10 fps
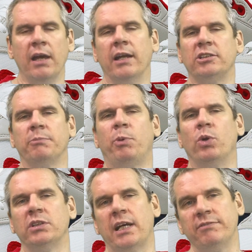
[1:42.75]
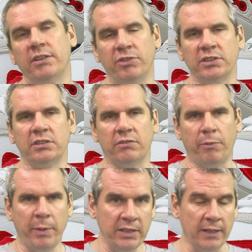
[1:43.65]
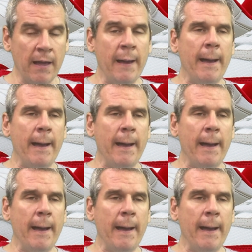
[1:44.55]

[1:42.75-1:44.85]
and it's important to have differences of opinion.